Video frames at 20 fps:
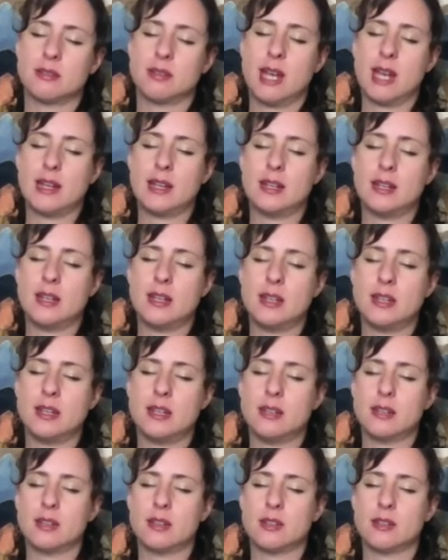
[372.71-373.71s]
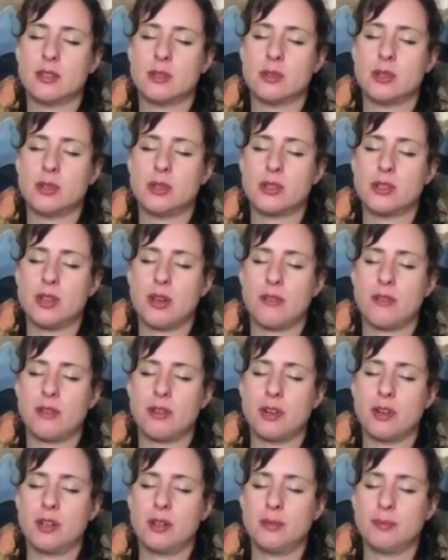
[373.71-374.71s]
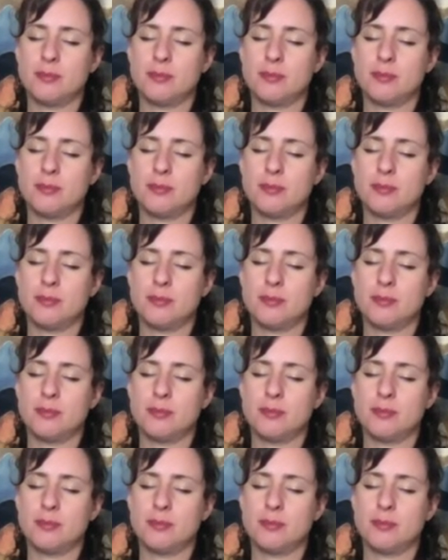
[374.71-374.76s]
and an end to your suffering.